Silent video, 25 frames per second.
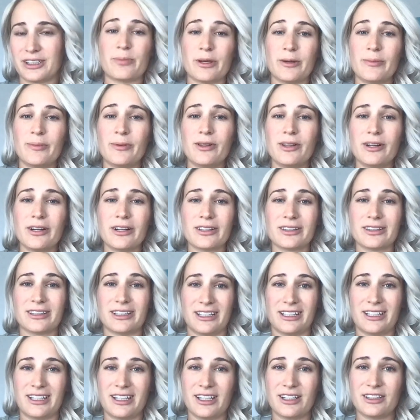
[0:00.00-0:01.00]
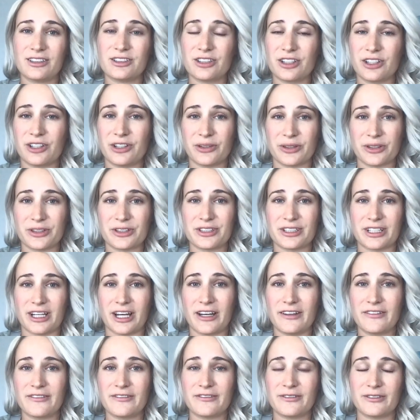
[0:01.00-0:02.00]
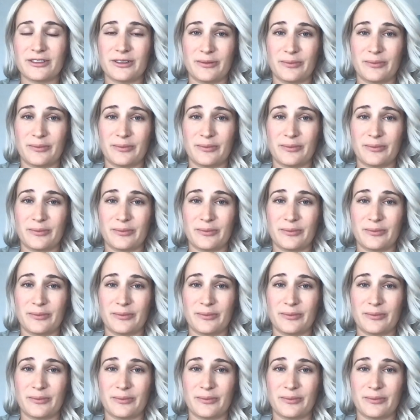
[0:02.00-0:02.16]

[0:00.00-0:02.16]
If people are linking to your stuff,